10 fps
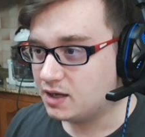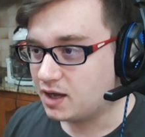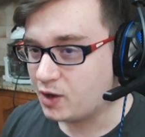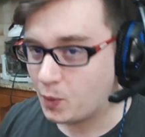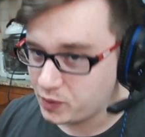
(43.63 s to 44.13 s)

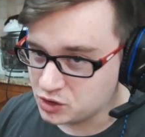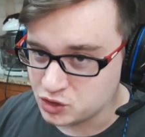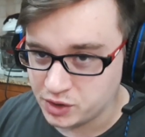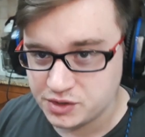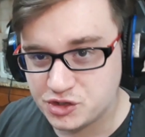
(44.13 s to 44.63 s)
I hope you
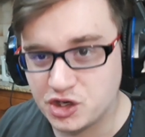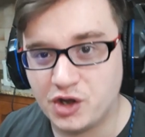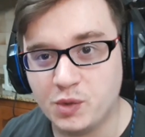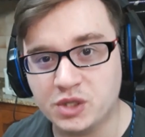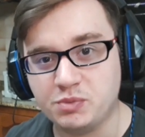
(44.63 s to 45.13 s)
enjoyed the
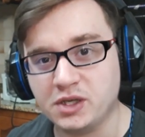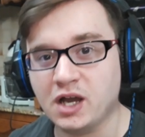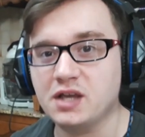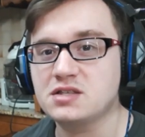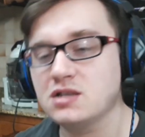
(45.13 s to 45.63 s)
journey with me
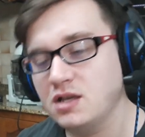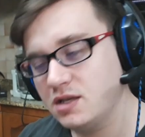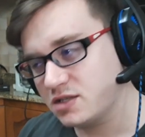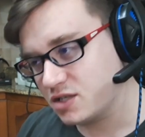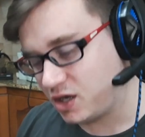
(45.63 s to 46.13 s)
guys.
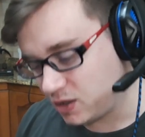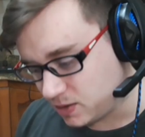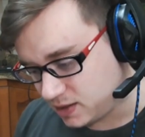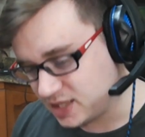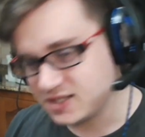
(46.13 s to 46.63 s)

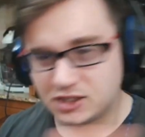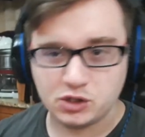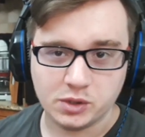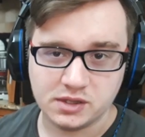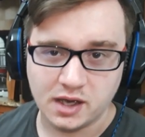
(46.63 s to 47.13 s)
So let's get
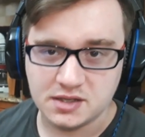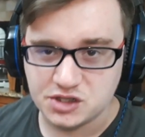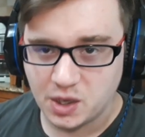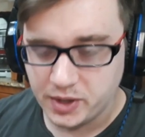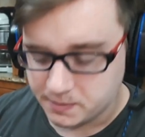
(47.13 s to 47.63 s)
to it guys,
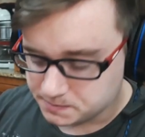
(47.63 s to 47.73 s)
shall we?